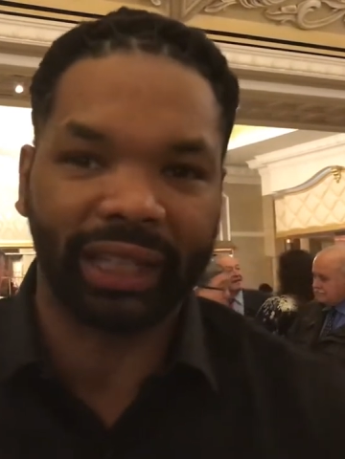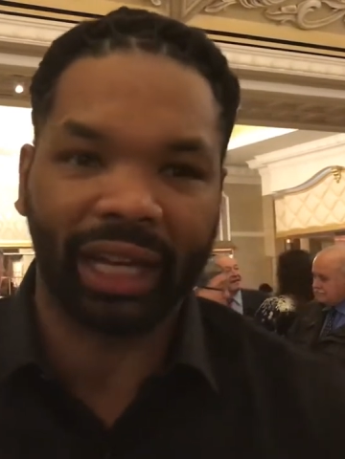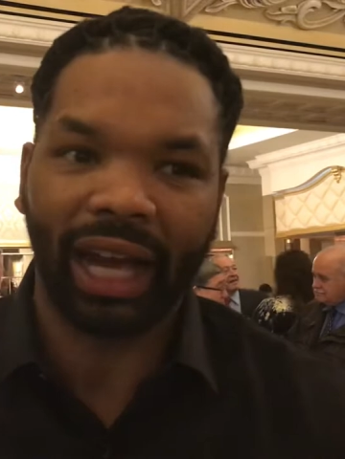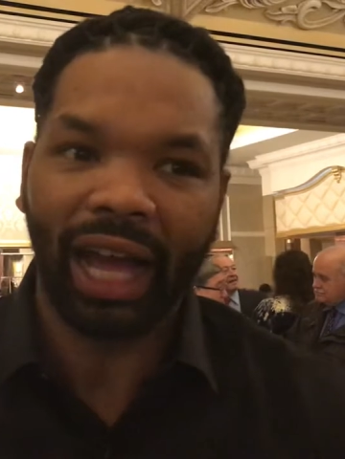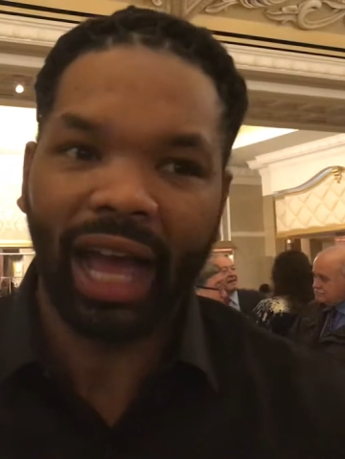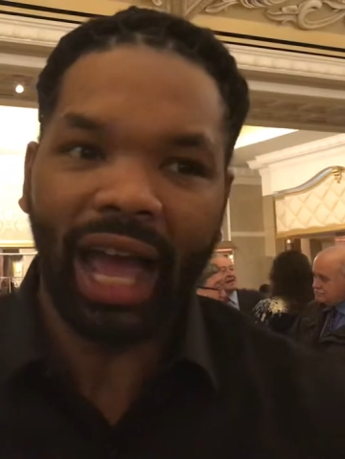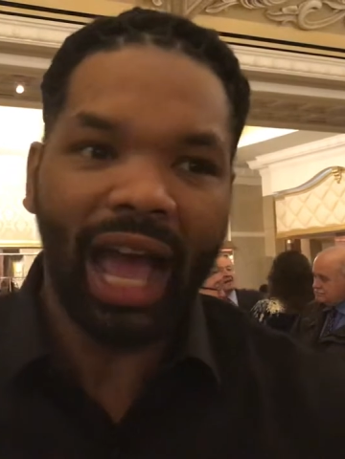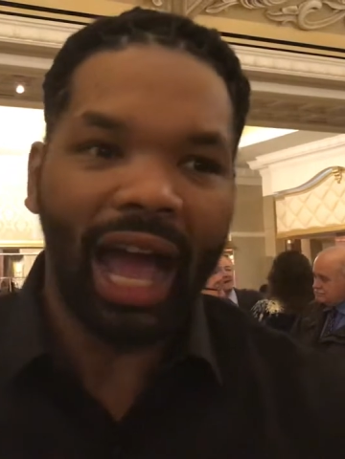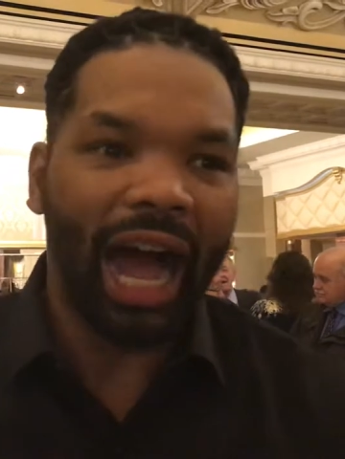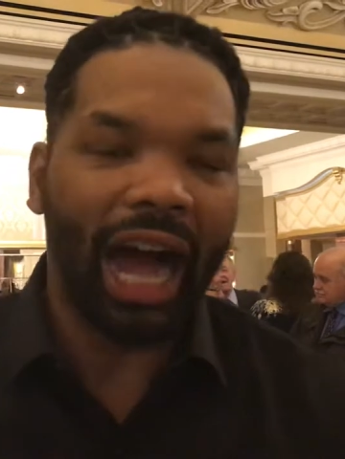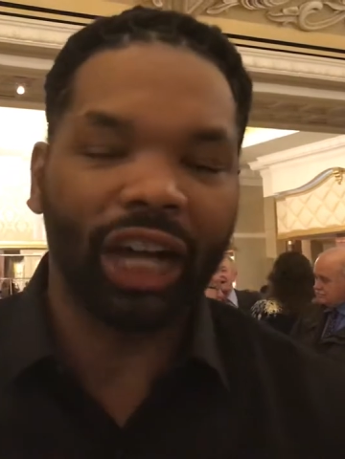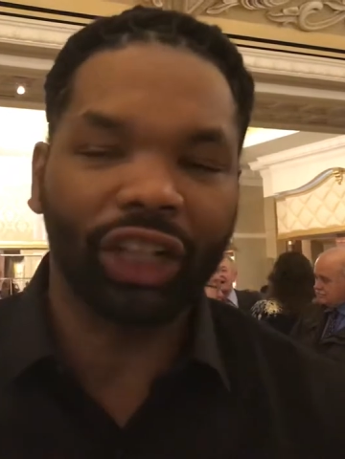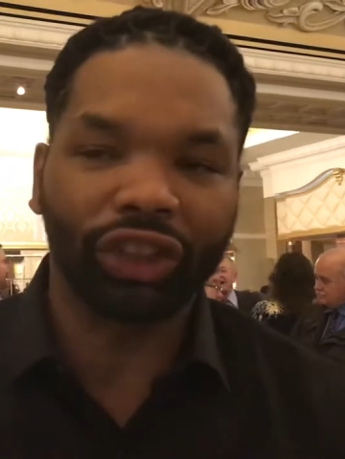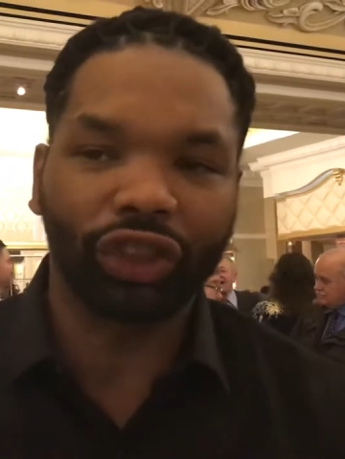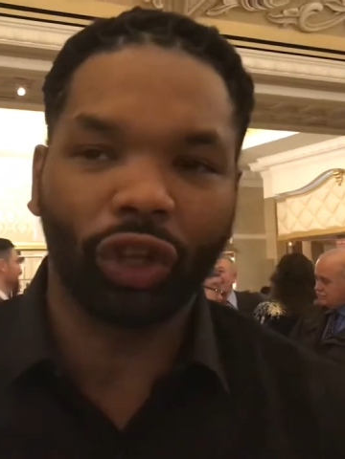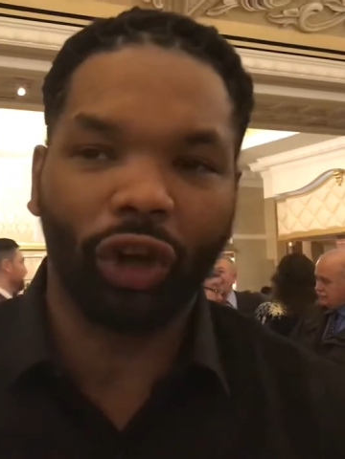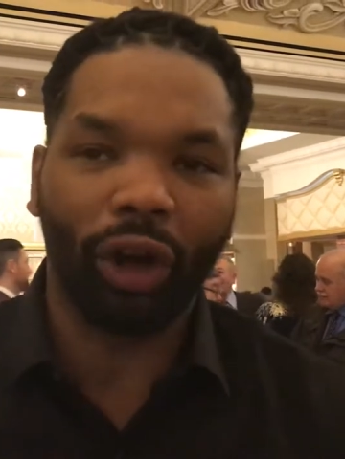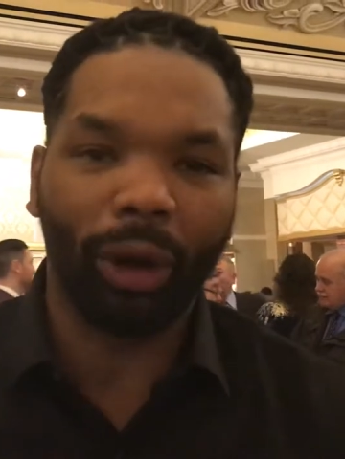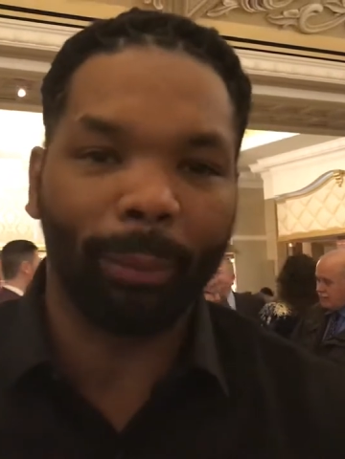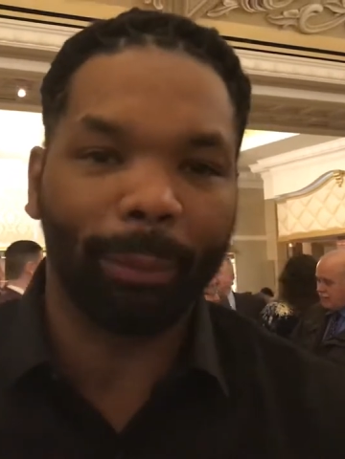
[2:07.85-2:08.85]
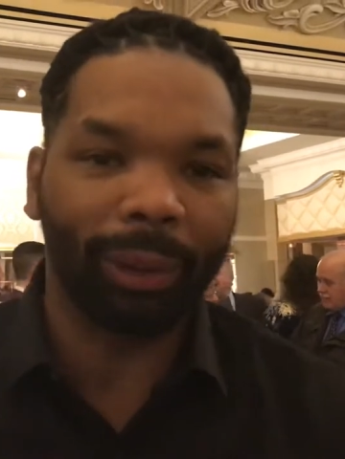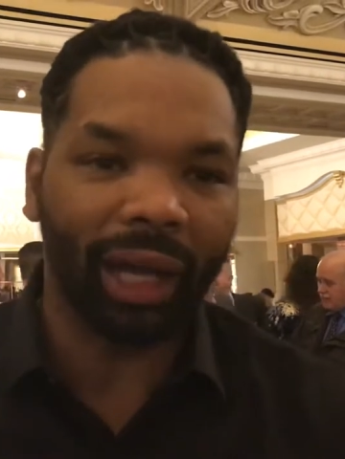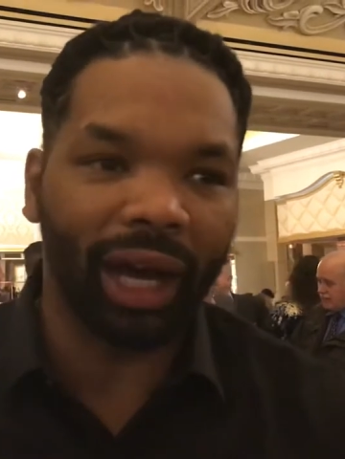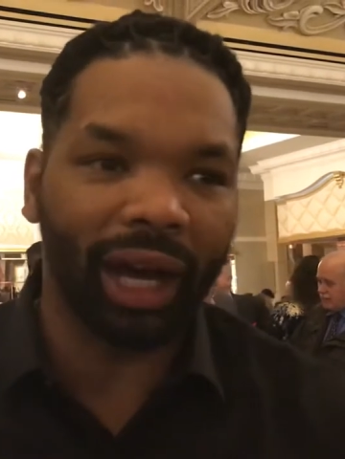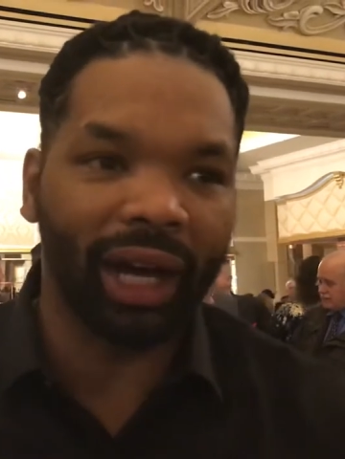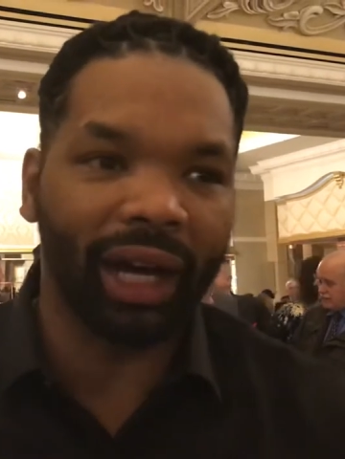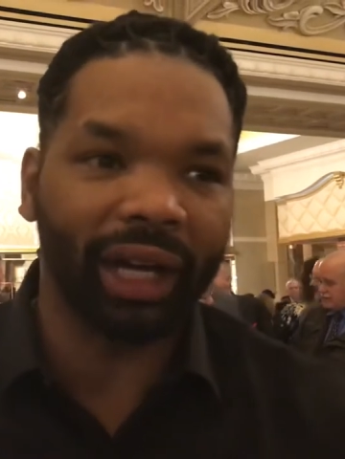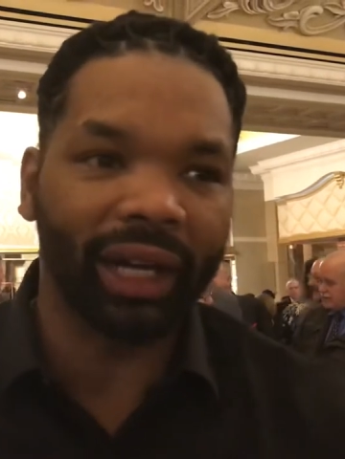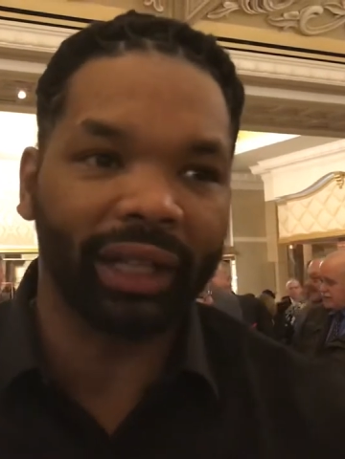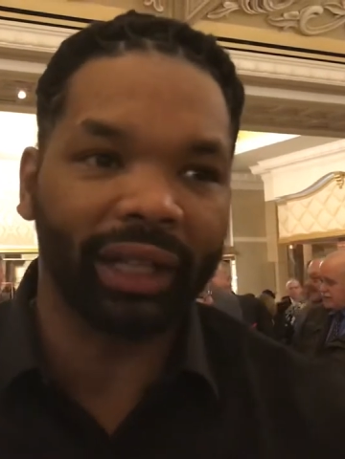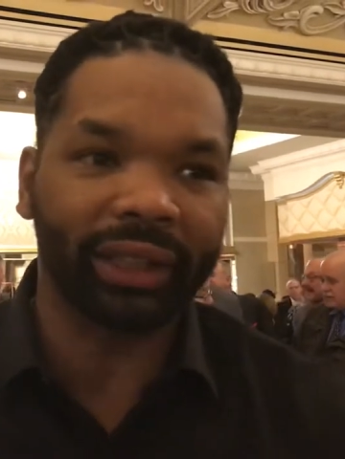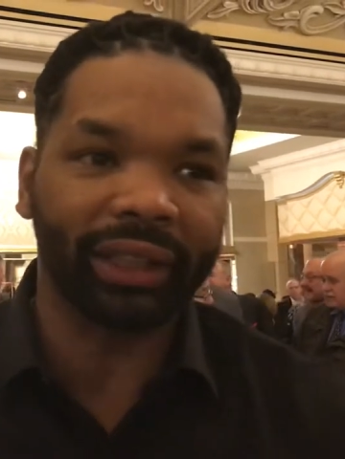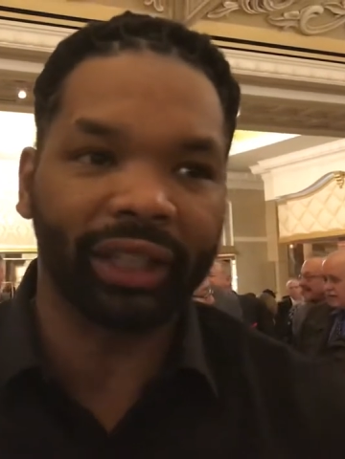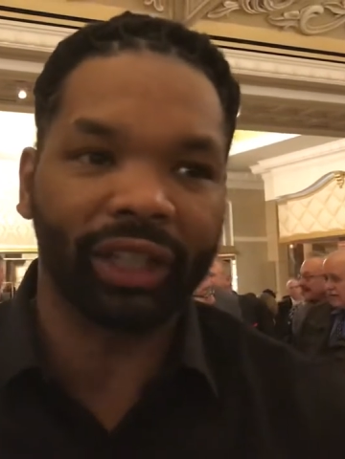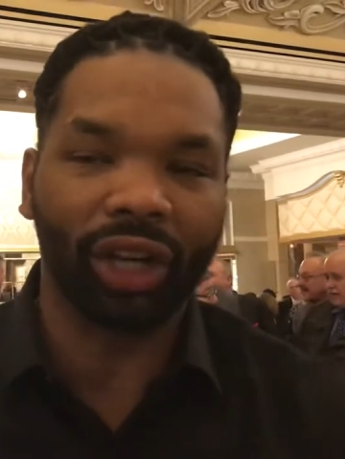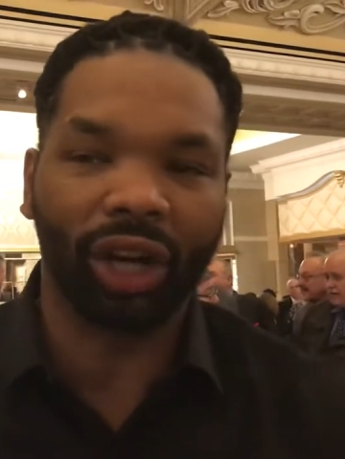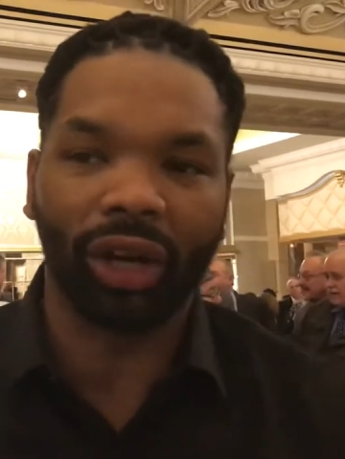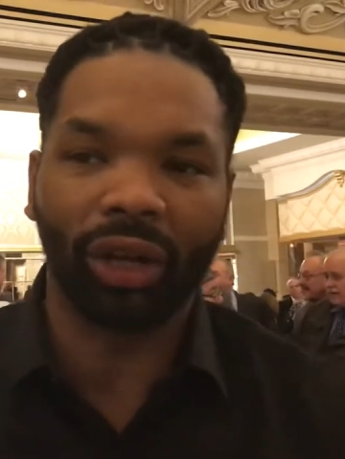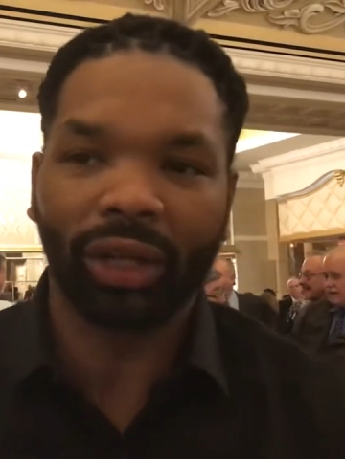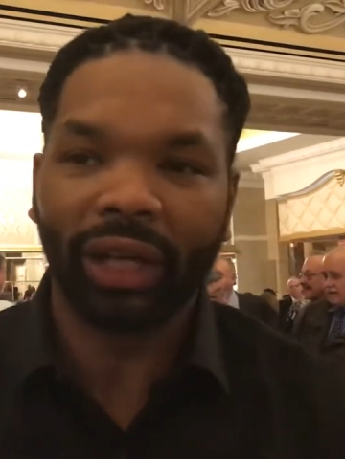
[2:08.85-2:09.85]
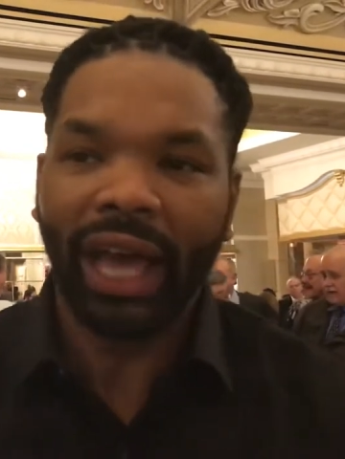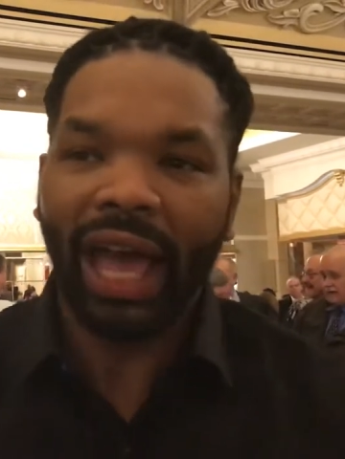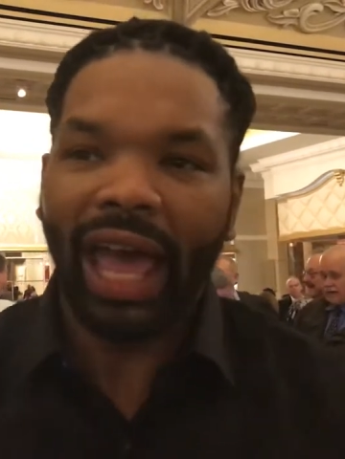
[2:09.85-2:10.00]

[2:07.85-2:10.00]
I draw blood, you know.